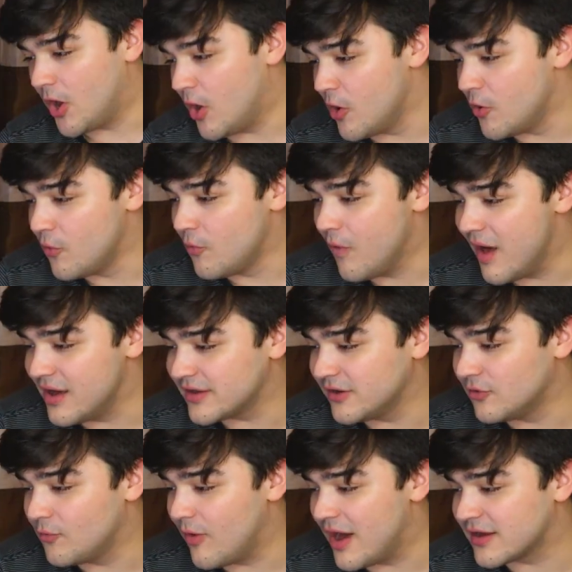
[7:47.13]
Oh,
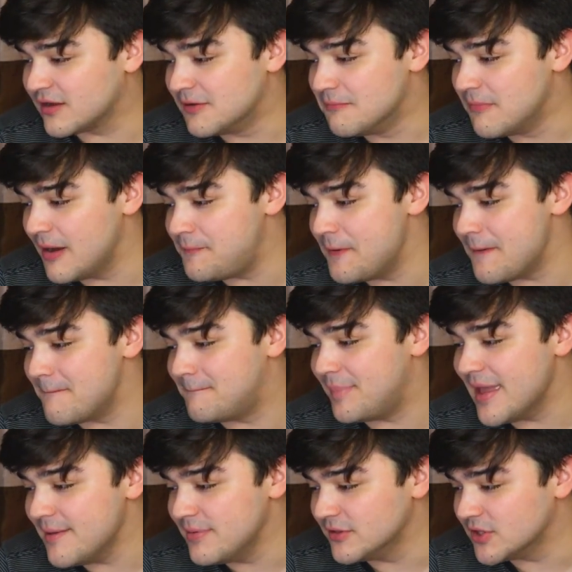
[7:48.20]
waka waka Muppet
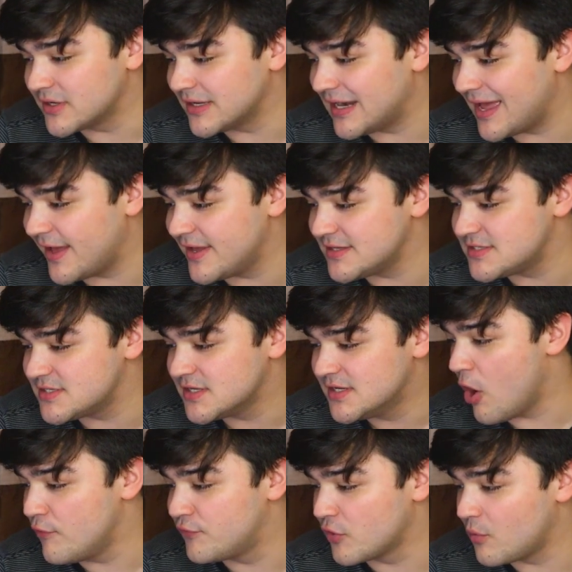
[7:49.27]
baby looking ass,
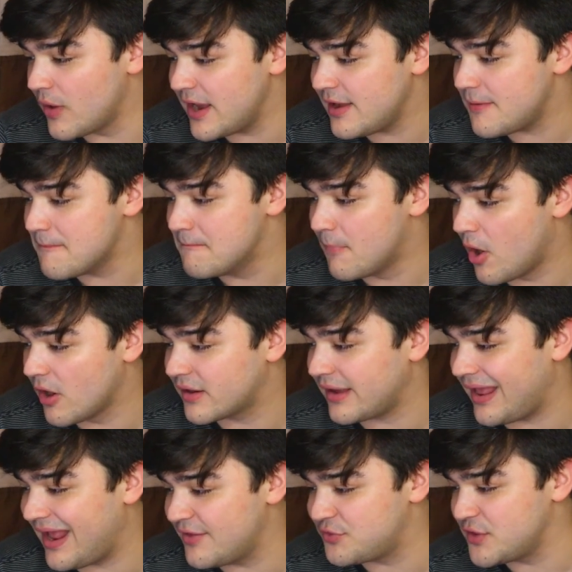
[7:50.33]
overweight Mark
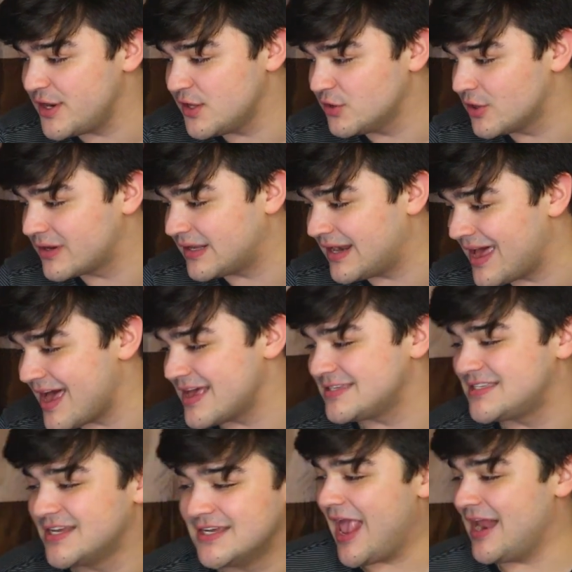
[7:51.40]
Anthony looking
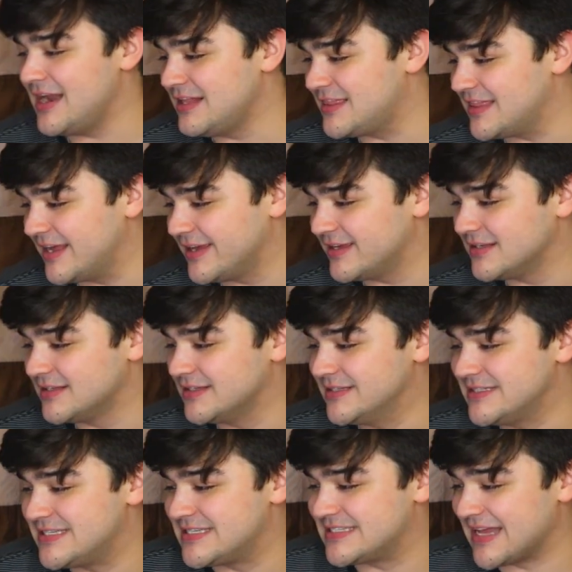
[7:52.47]
ass, anything
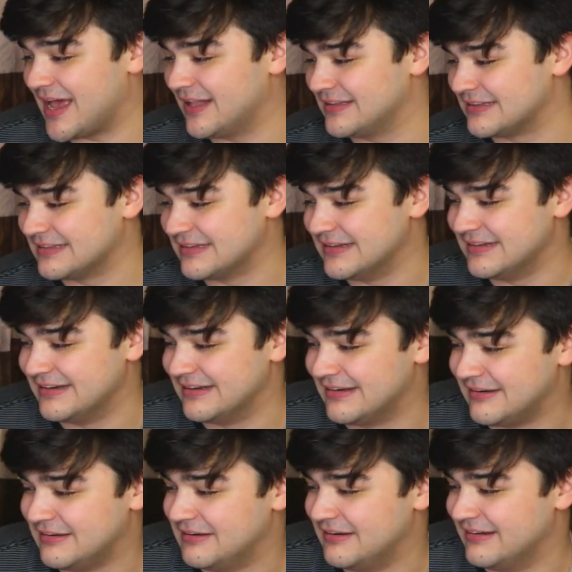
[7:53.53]

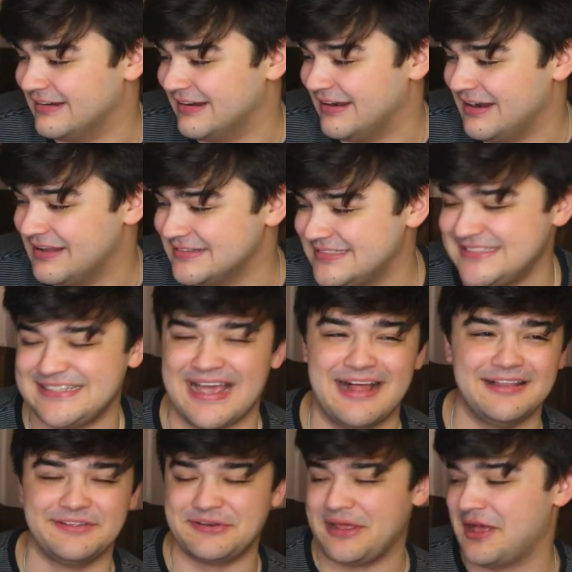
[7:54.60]

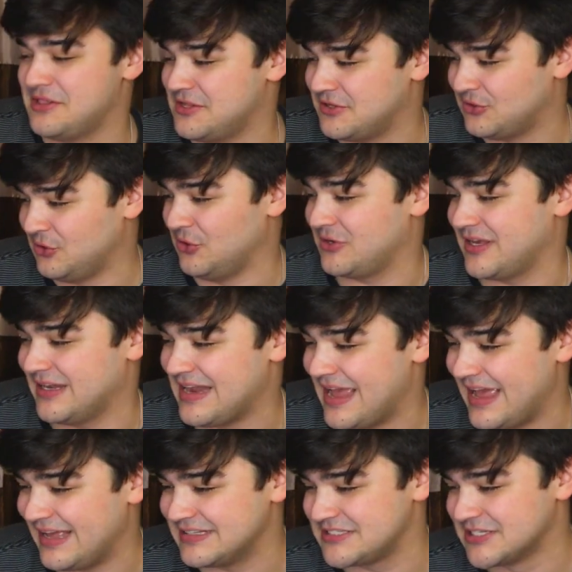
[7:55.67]
salinella looking
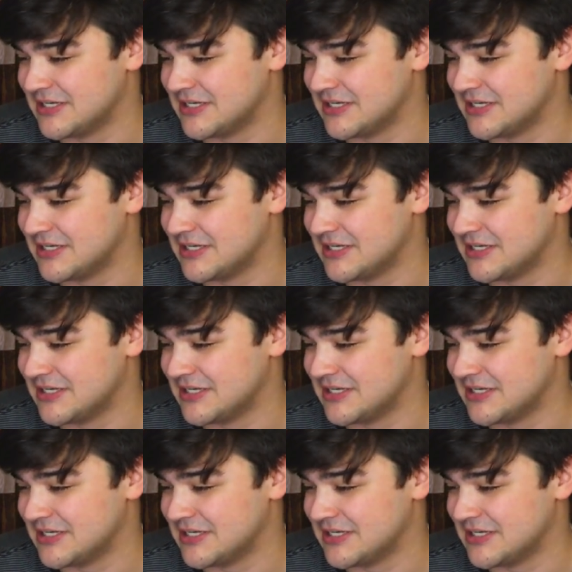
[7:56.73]
ass.